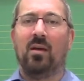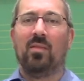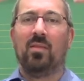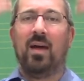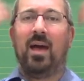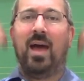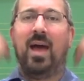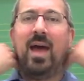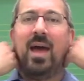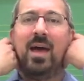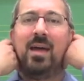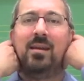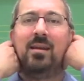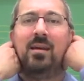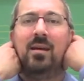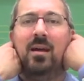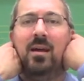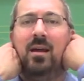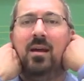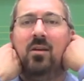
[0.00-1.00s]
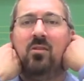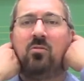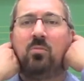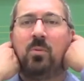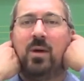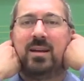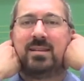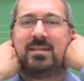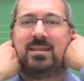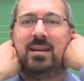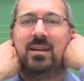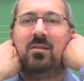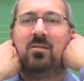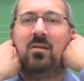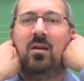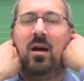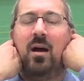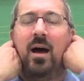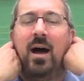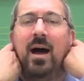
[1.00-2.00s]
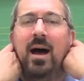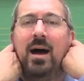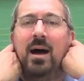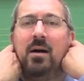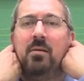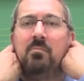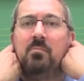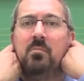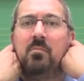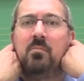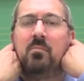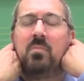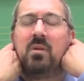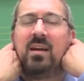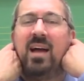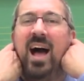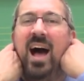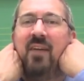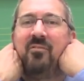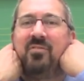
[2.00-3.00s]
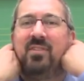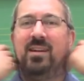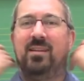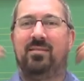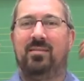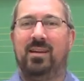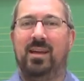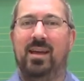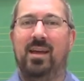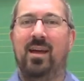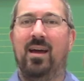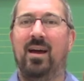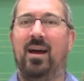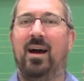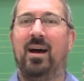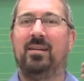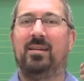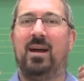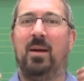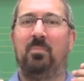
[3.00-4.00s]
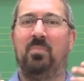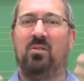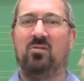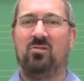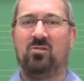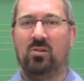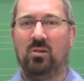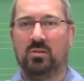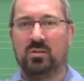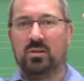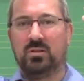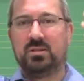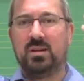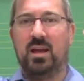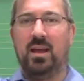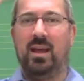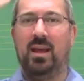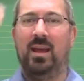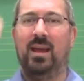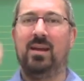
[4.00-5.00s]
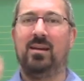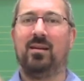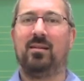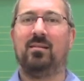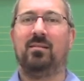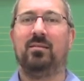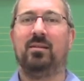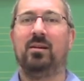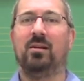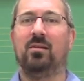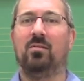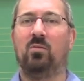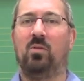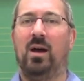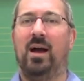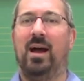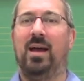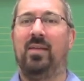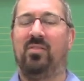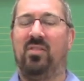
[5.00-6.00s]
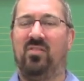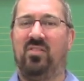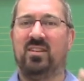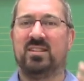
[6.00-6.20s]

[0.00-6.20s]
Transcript: the head is resting um, confidently on top of the shoulders in a clear line.